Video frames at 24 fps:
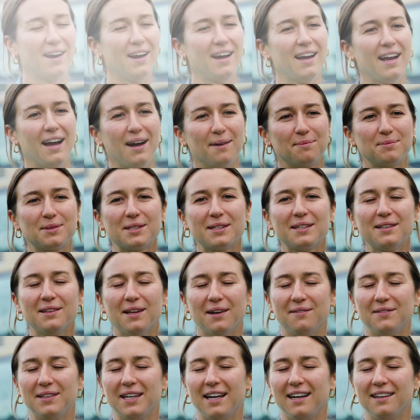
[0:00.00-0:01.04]
I absolutely
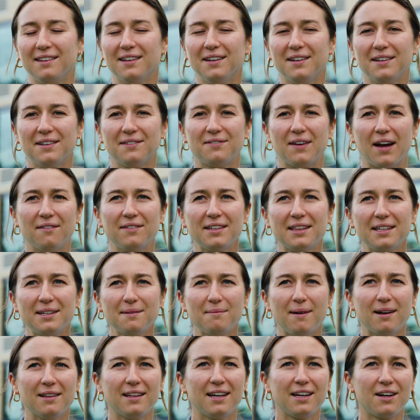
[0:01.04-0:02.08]
love it. I love everything
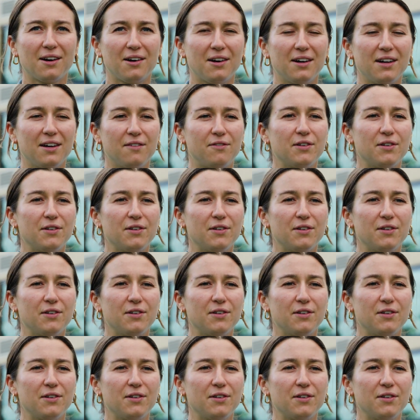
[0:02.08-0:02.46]
about Leichhardt.